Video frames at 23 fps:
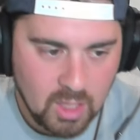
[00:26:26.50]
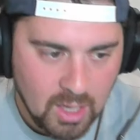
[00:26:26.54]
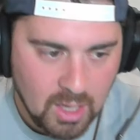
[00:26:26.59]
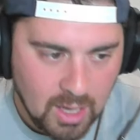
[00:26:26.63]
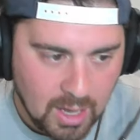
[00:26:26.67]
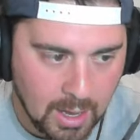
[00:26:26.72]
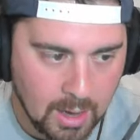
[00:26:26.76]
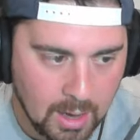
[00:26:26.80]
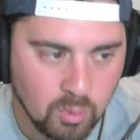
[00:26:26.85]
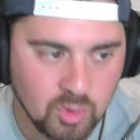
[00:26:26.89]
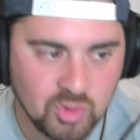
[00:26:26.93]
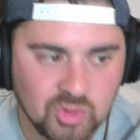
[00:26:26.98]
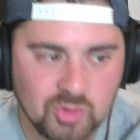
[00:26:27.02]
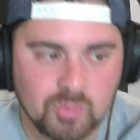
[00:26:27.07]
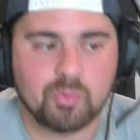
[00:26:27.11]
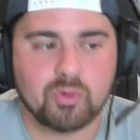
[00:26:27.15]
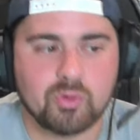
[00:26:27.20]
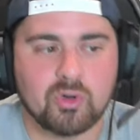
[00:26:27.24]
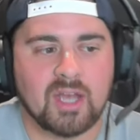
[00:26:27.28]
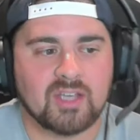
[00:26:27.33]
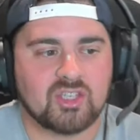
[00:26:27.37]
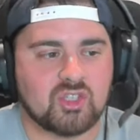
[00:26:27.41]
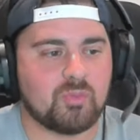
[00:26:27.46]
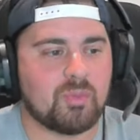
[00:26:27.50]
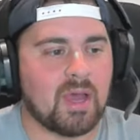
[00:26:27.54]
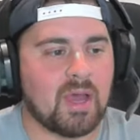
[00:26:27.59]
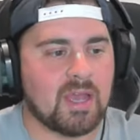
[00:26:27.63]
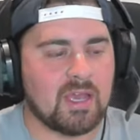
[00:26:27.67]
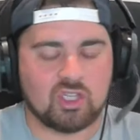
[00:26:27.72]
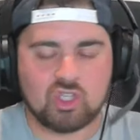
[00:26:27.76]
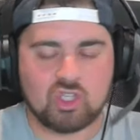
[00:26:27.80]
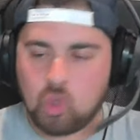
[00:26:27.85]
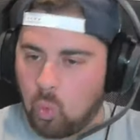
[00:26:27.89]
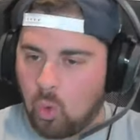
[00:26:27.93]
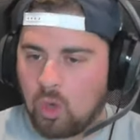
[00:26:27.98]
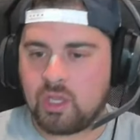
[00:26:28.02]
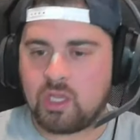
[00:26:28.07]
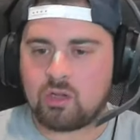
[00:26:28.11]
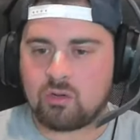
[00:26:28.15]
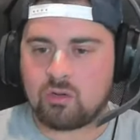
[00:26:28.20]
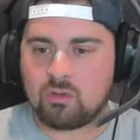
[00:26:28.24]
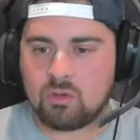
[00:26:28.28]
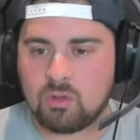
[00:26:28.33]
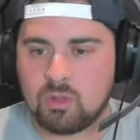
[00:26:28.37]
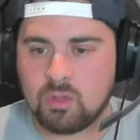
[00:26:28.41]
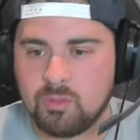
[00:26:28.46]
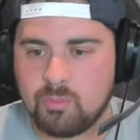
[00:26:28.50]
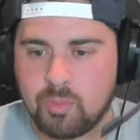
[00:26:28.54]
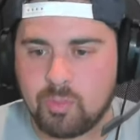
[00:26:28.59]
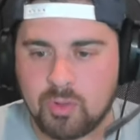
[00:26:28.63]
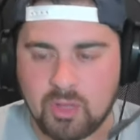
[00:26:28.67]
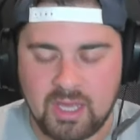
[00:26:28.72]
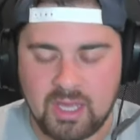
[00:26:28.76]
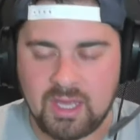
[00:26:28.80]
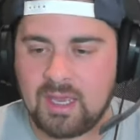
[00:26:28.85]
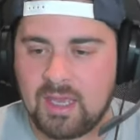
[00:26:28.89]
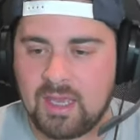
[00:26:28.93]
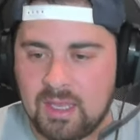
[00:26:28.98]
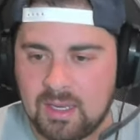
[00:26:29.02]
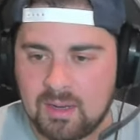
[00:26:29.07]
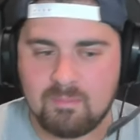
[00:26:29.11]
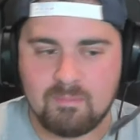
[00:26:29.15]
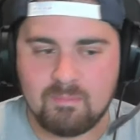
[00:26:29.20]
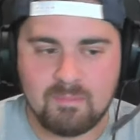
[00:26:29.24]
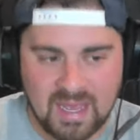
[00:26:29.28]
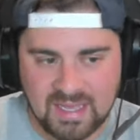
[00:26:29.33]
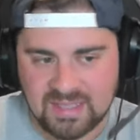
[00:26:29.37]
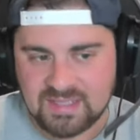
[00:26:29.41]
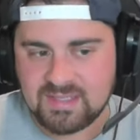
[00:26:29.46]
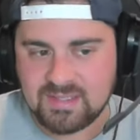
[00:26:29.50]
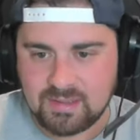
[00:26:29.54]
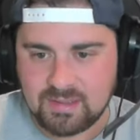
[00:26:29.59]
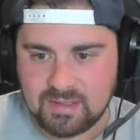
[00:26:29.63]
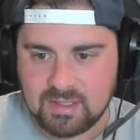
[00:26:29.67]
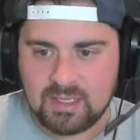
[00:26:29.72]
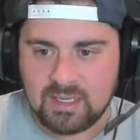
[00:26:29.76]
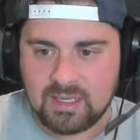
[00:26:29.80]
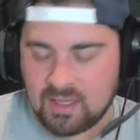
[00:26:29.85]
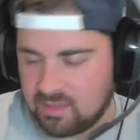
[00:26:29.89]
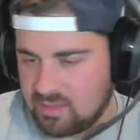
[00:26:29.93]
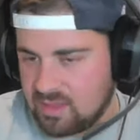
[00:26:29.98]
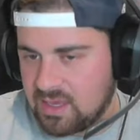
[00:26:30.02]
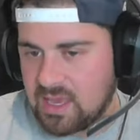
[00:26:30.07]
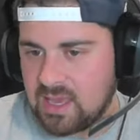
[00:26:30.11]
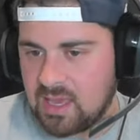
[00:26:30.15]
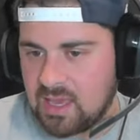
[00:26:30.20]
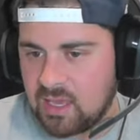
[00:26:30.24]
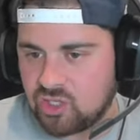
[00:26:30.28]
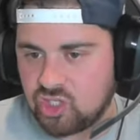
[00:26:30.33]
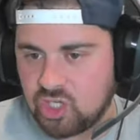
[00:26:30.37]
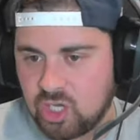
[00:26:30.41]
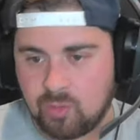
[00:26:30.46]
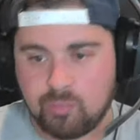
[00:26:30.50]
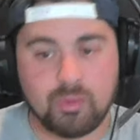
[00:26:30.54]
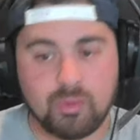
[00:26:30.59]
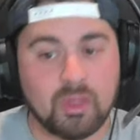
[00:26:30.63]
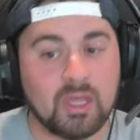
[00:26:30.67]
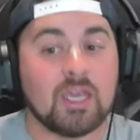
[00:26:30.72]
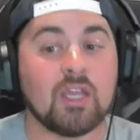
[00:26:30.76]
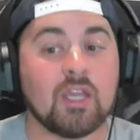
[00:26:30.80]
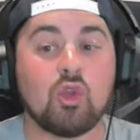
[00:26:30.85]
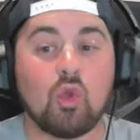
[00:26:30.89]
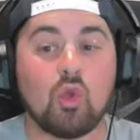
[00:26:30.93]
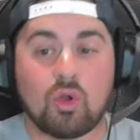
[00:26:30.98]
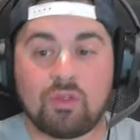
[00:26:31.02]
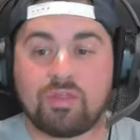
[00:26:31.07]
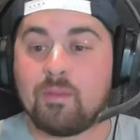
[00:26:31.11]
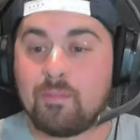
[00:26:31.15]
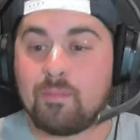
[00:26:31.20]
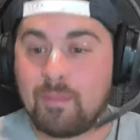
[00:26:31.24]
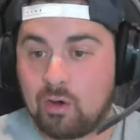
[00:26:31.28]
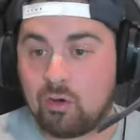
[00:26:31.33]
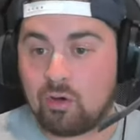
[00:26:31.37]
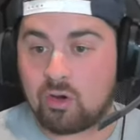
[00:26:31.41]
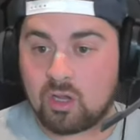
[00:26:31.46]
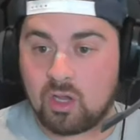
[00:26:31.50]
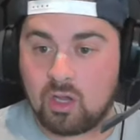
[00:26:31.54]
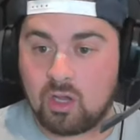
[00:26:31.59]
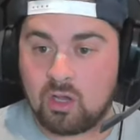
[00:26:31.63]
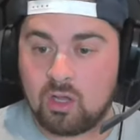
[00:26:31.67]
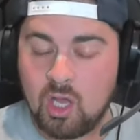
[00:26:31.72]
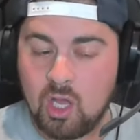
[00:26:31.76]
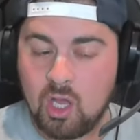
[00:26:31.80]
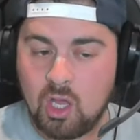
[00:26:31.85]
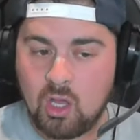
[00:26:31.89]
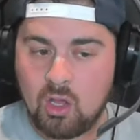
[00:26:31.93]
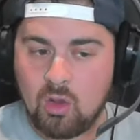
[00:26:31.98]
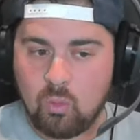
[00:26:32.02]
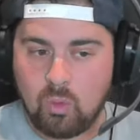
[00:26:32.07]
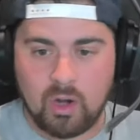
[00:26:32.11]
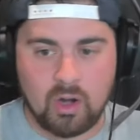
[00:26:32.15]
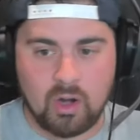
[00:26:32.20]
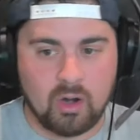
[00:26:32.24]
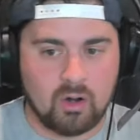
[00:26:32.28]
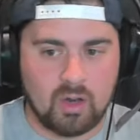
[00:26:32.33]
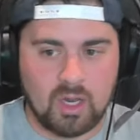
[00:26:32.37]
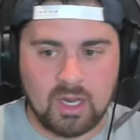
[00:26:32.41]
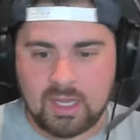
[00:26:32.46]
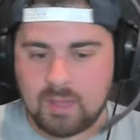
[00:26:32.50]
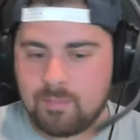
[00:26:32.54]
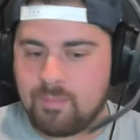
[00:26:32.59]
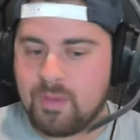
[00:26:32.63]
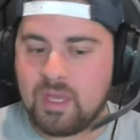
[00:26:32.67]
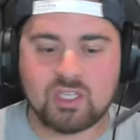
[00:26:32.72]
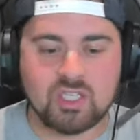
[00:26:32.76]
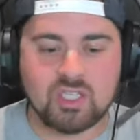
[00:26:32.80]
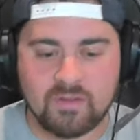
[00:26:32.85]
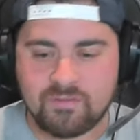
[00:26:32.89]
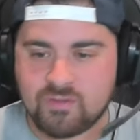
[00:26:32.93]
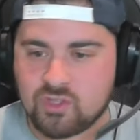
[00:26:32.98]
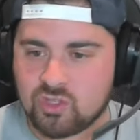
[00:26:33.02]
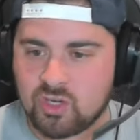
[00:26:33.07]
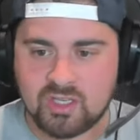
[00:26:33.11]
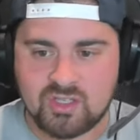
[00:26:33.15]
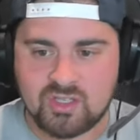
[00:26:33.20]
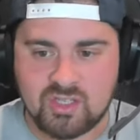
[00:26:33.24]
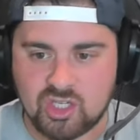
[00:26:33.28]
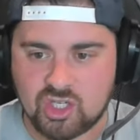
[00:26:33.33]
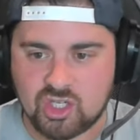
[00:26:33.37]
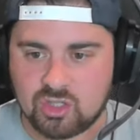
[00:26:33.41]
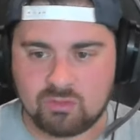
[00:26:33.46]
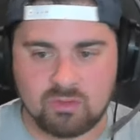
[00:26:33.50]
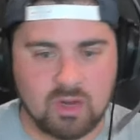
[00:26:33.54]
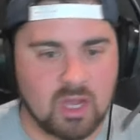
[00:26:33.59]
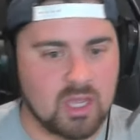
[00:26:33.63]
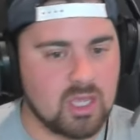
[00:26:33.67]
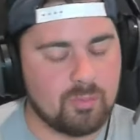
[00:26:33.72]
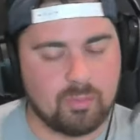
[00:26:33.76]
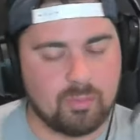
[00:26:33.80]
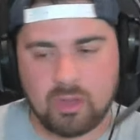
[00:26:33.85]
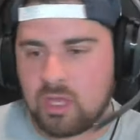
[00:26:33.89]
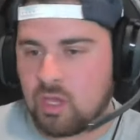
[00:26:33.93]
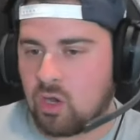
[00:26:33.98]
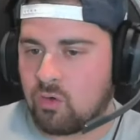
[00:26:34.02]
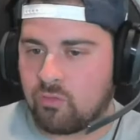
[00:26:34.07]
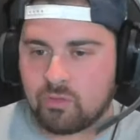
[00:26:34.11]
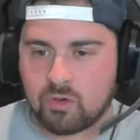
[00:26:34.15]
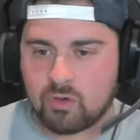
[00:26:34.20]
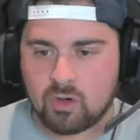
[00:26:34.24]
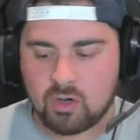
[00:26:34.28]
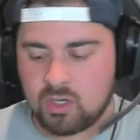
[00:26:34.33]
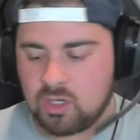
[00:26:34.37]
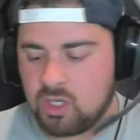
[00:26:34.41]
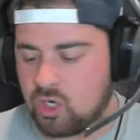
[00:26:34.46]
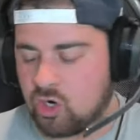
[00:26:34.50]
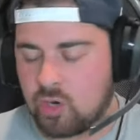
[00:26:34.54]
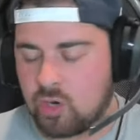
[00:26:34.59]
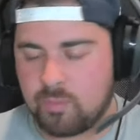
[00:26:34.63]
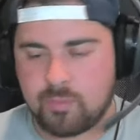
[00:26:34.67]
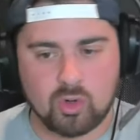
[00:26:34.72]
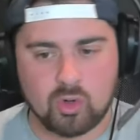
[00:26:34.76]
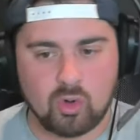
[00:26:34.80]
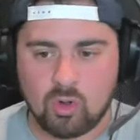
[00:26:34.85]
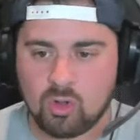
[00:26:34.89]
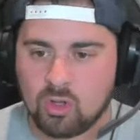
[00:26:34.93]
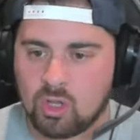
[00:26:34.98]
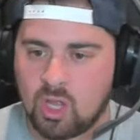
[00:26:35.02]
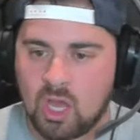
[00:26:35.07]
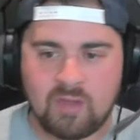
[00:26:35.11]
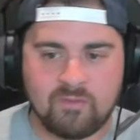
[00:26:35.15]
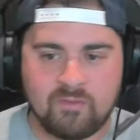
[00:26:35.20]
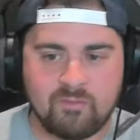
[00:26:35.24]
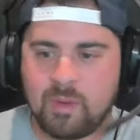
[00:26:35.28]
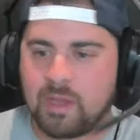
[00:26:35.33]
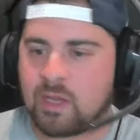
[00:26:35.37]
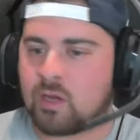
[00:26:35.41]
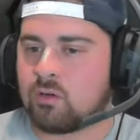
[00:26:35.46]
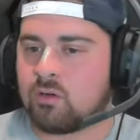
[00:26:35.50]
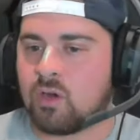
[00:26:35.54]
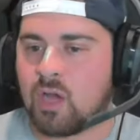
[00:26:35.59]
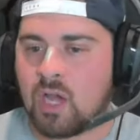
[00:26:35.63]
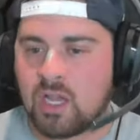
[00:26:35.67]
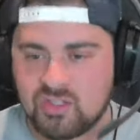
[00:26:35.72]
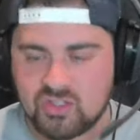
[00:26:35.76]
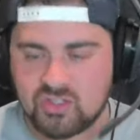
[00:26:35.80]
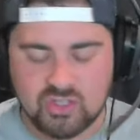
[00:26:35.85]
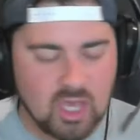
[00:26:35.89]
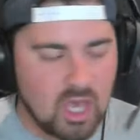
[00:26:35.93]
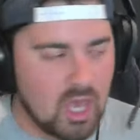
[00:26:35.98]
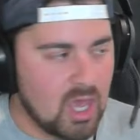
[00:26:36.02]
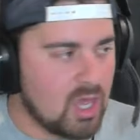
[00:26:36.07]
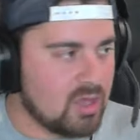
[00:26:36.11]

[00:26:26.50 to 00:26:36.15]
I was impressed by a 20-year-old playing in a men's league in the AHL, playing in North America, where it could be a tough transition, right? You play over in Europe your whole life, bigger ice.